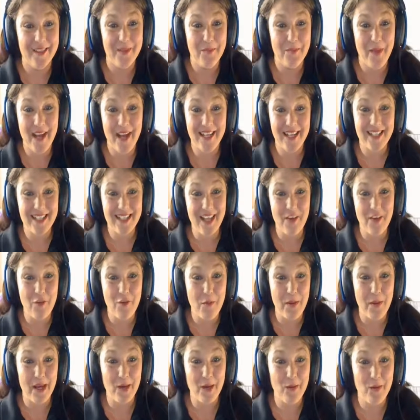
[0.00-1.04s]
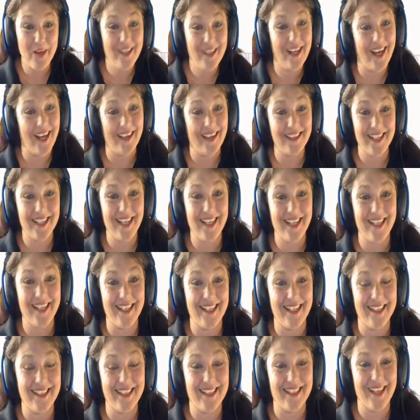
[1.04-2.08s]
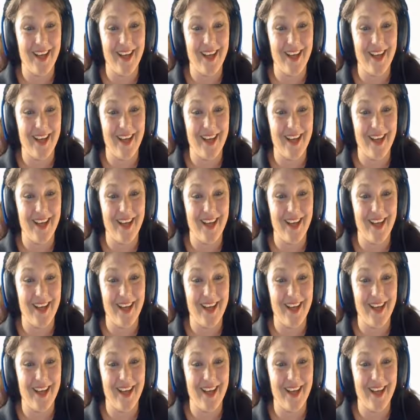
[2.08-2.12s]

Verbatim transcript: max level penguin, I'll take it.